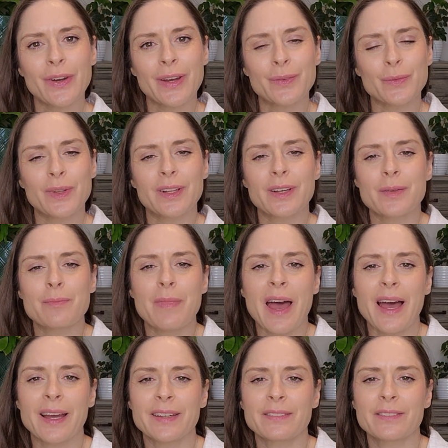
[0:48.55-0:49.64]
and welcome
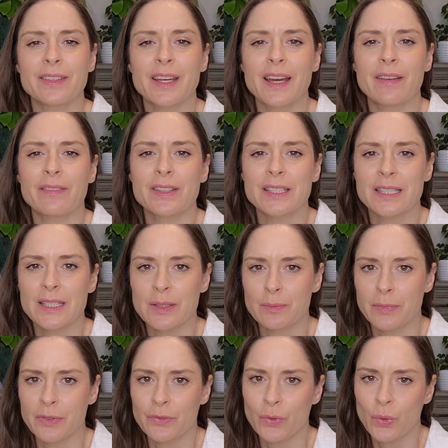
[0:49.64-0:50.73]
back if you have visited
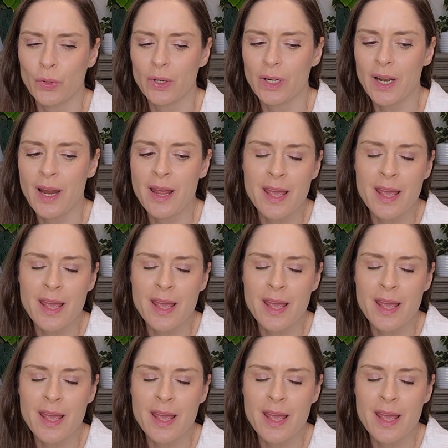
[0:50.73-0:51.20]
before.